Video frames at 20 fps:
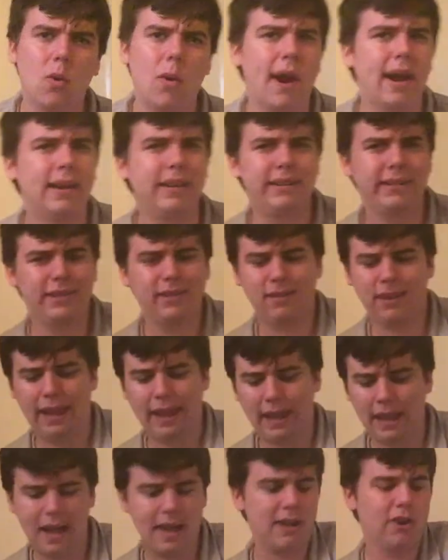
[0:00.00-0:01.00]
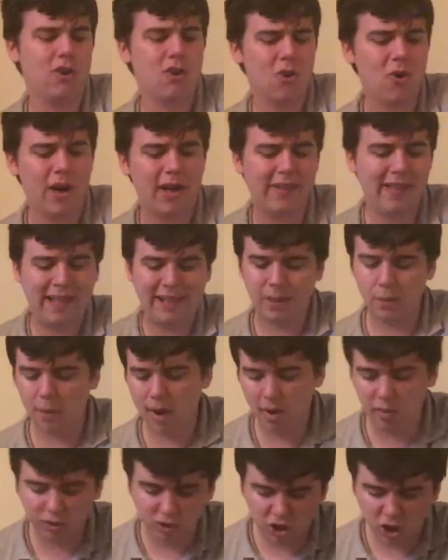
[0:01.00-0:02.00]
or I liked it
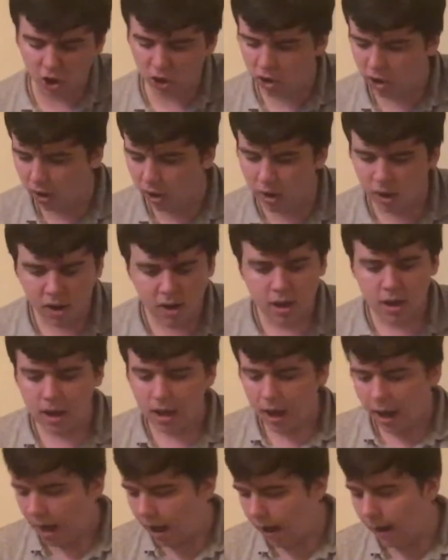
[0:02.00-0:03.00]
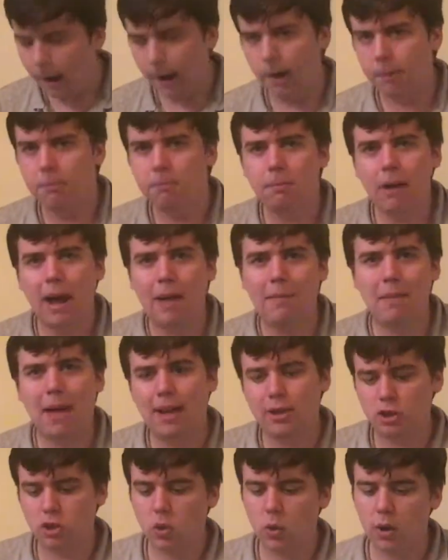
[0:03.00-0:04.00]
when I was younger. I'm
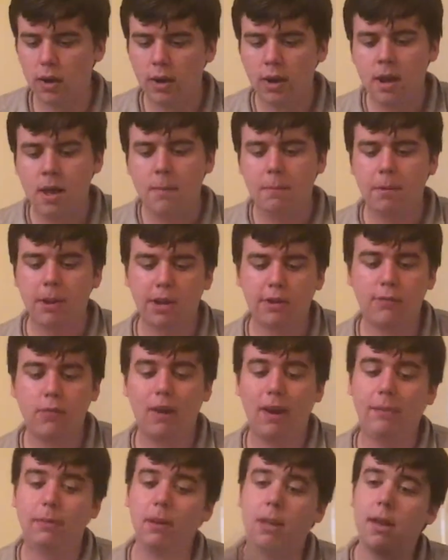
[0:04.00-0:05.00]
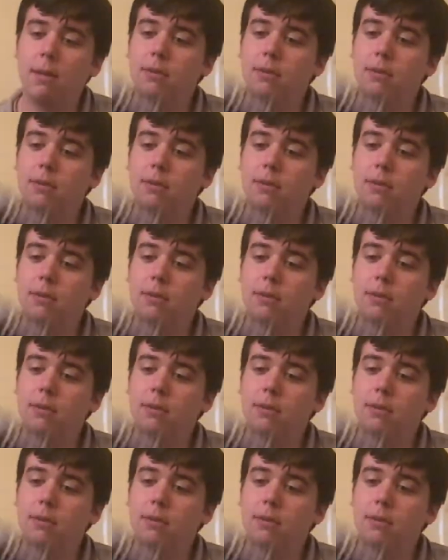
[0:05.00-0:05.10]
not sure, but it's Frampton